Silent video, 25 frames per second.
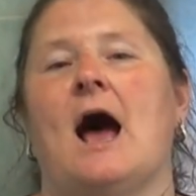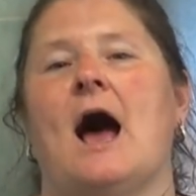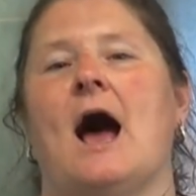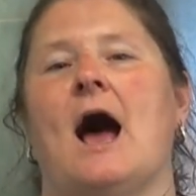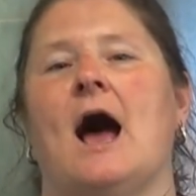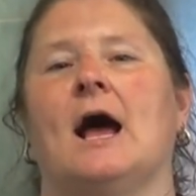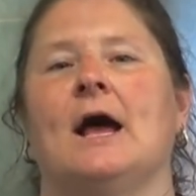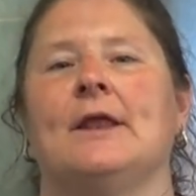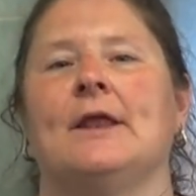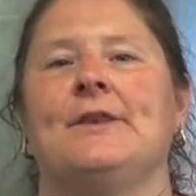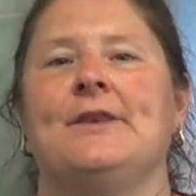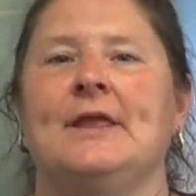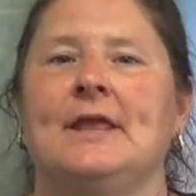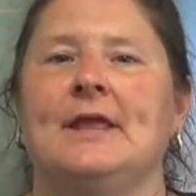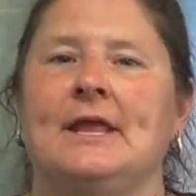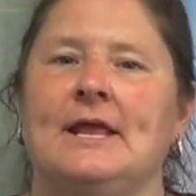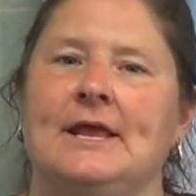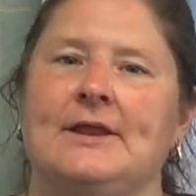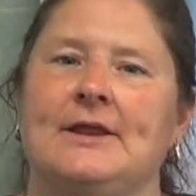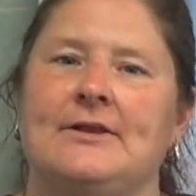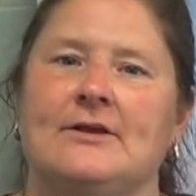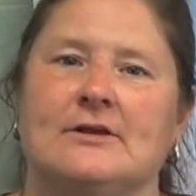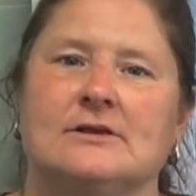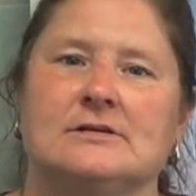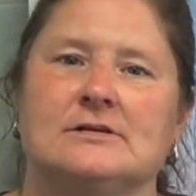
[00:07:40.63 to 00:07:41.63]
I
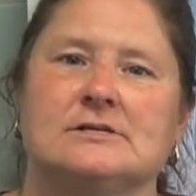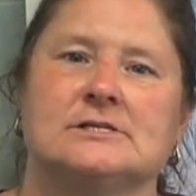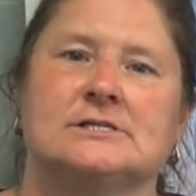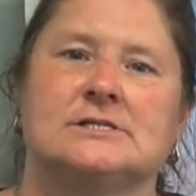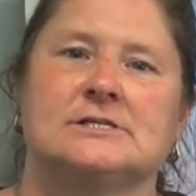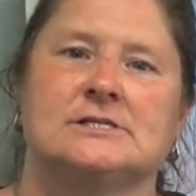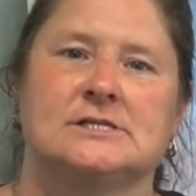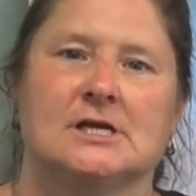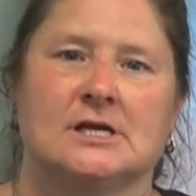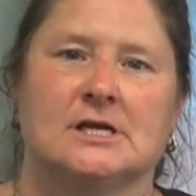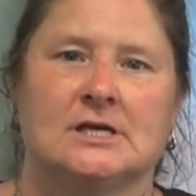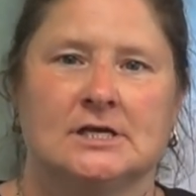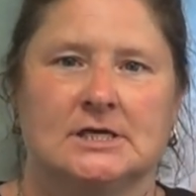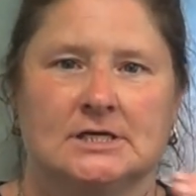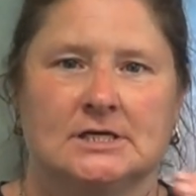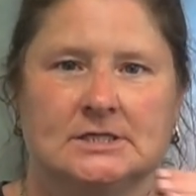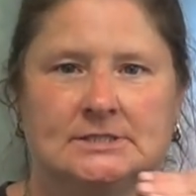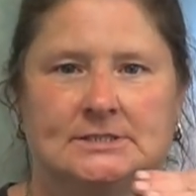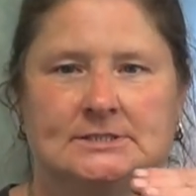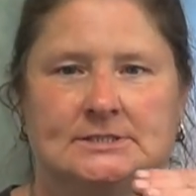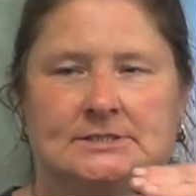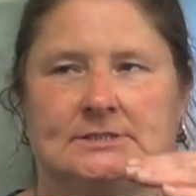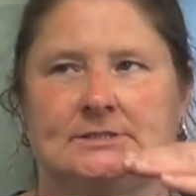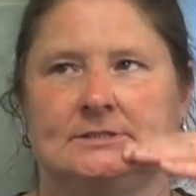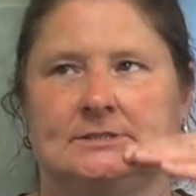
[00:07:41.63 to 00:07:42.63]
need
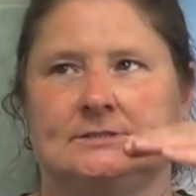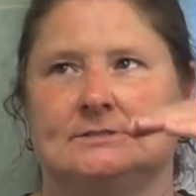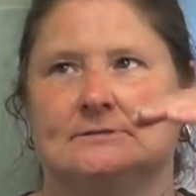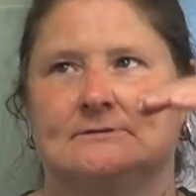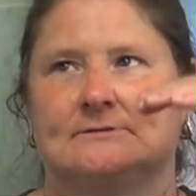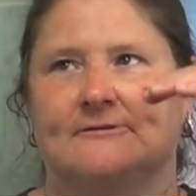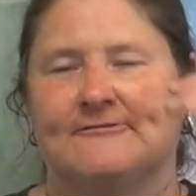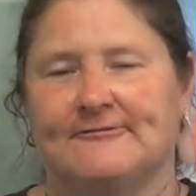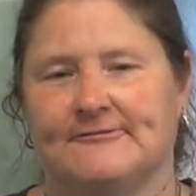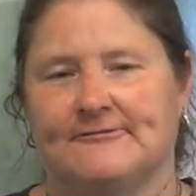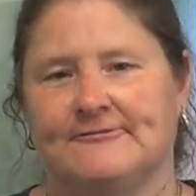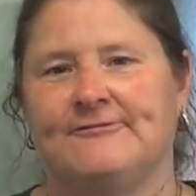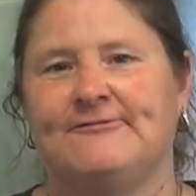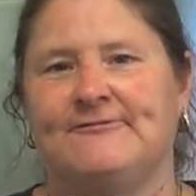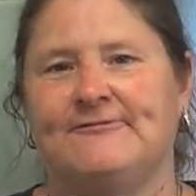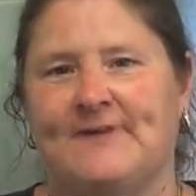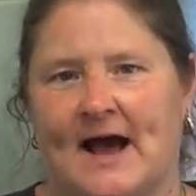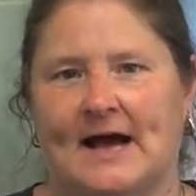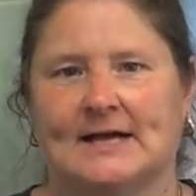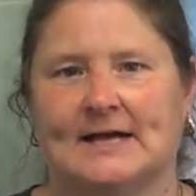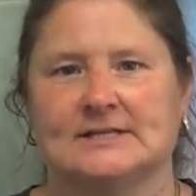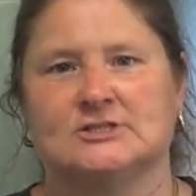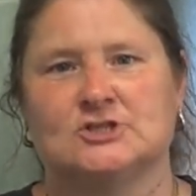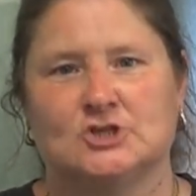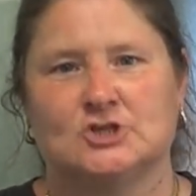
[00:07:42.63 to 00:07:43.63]
certain
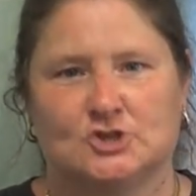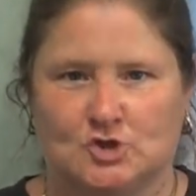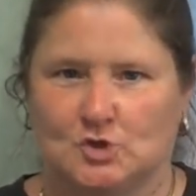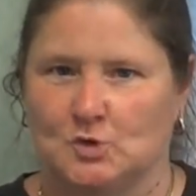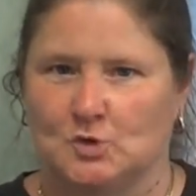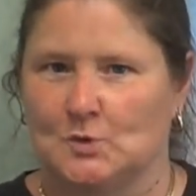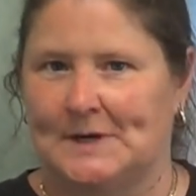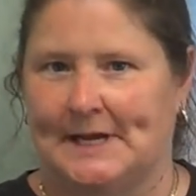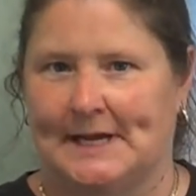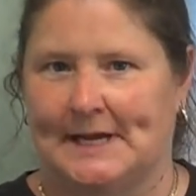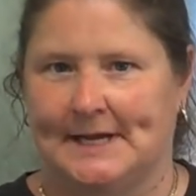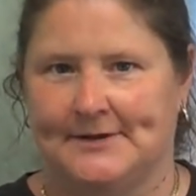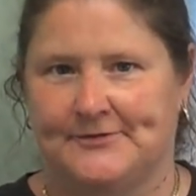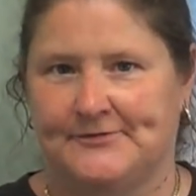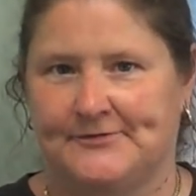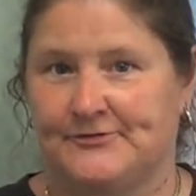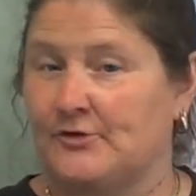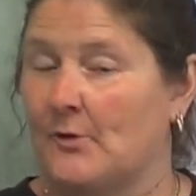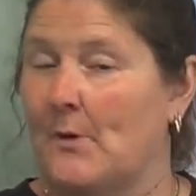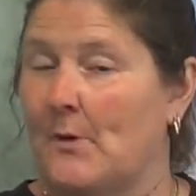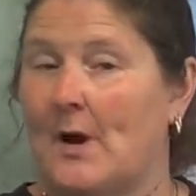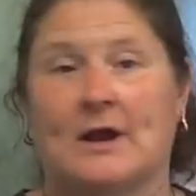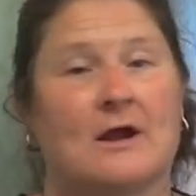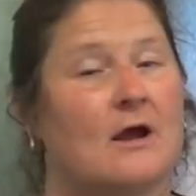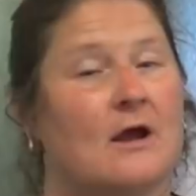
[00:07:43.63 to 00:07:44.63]
fat to do it,
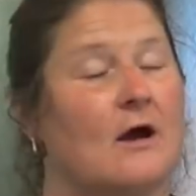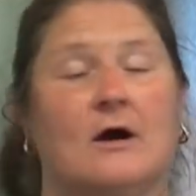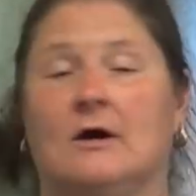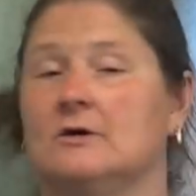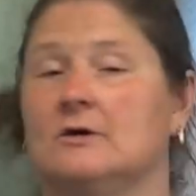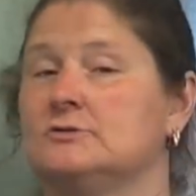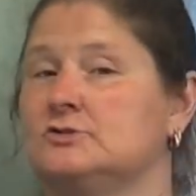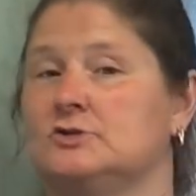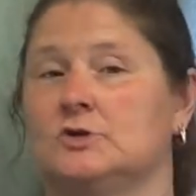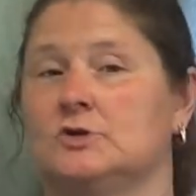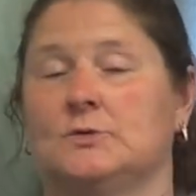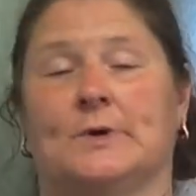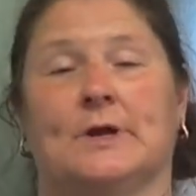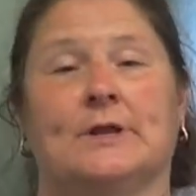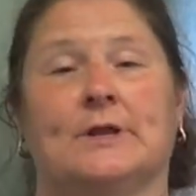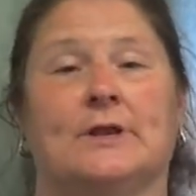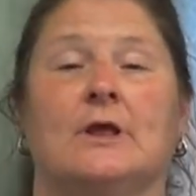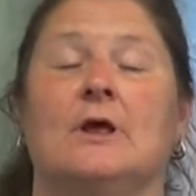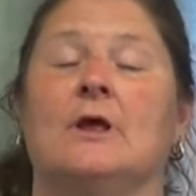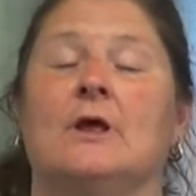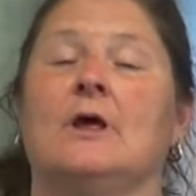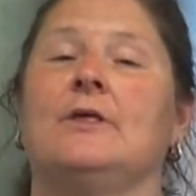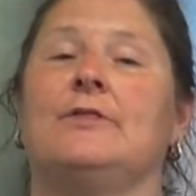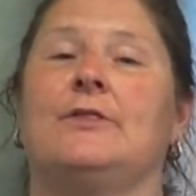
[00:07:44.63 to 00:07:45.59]
so I can't do it.